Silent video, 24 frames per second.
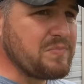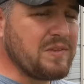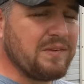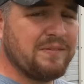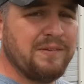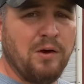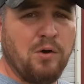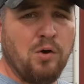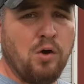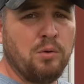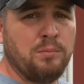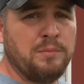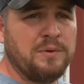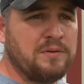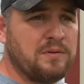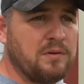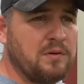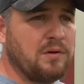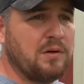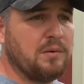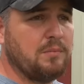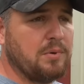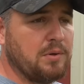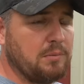Don't hold me
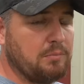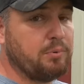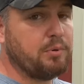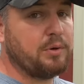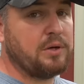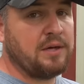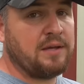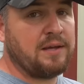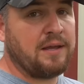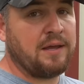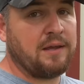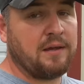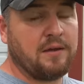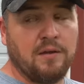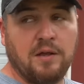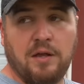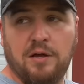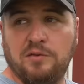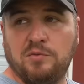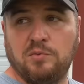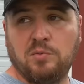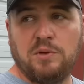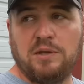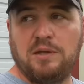to it, but pretty dang
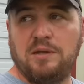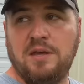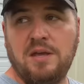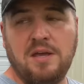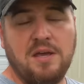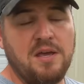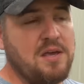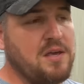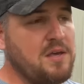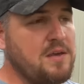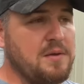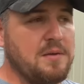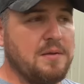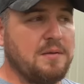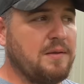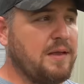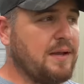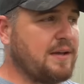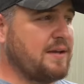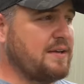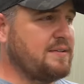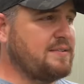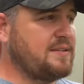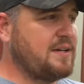close. We,
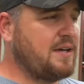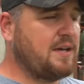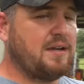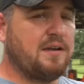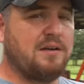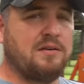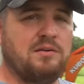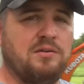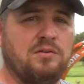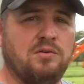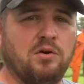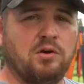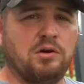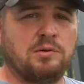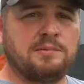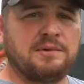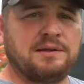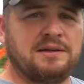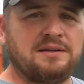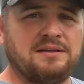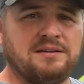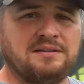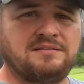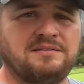like I said,
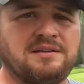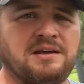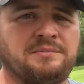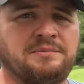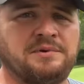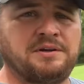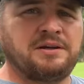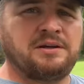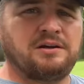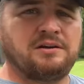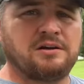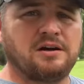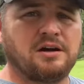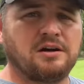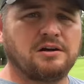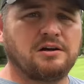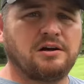normally this time of year, our